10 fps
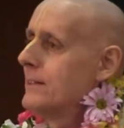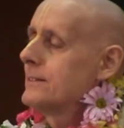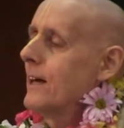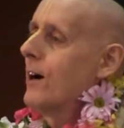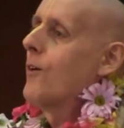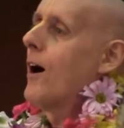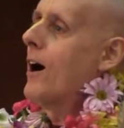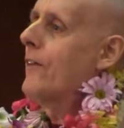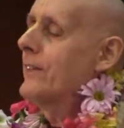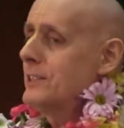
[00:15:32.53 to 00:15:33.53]
So,
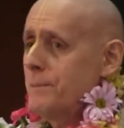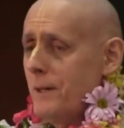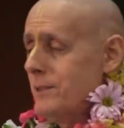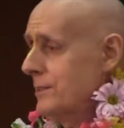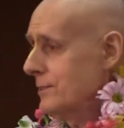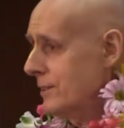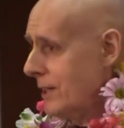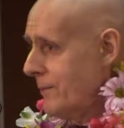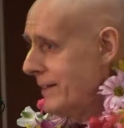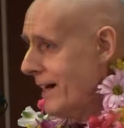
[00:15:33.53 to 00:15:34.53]
all these persons are
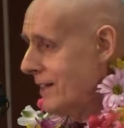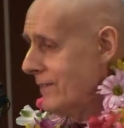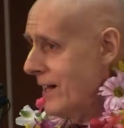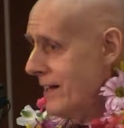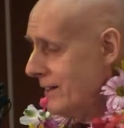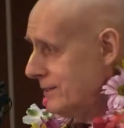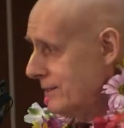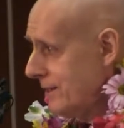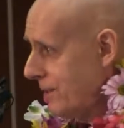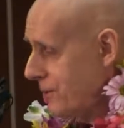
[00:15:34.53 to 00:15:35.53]
coming out of that
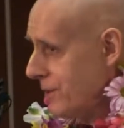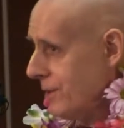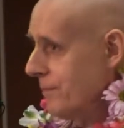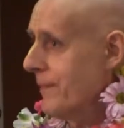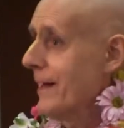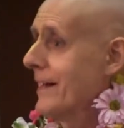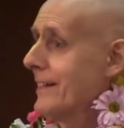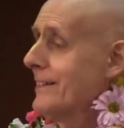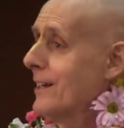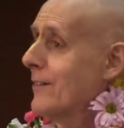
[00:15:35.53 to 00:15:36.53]
existential
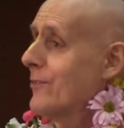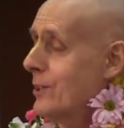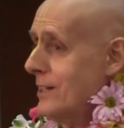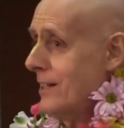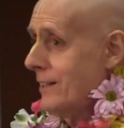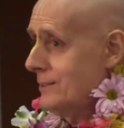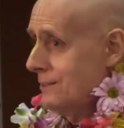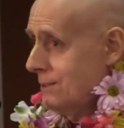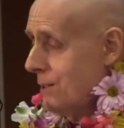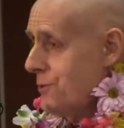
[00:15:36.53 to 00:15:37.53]
mind, therefore that
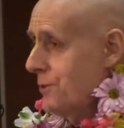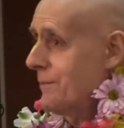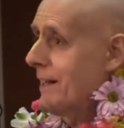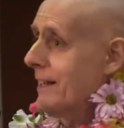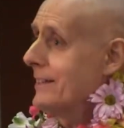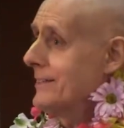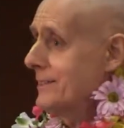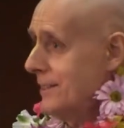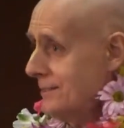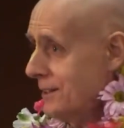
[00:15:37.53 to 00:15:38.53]
existential mind,
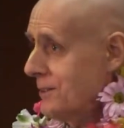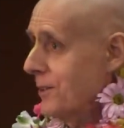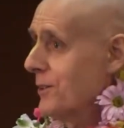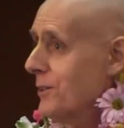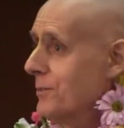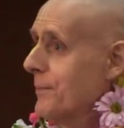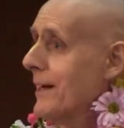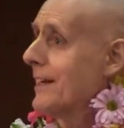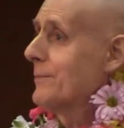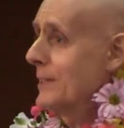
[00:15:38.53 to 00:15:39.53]
just as the gold
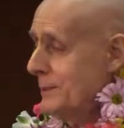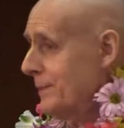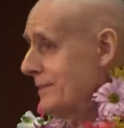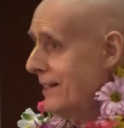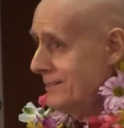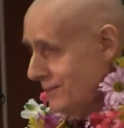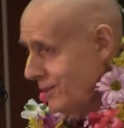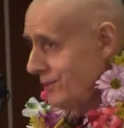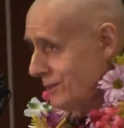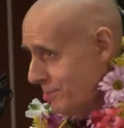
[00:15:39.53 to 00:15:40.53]
mind must possess
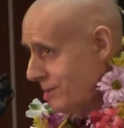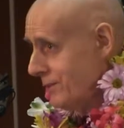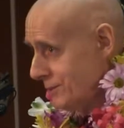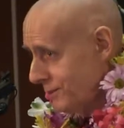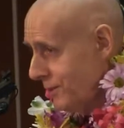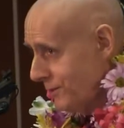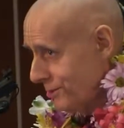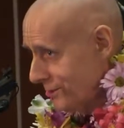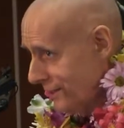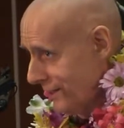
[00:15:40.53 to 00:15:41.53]
gold to produce
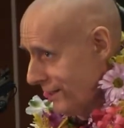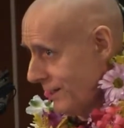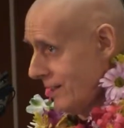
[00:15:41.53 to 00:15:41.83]
gold,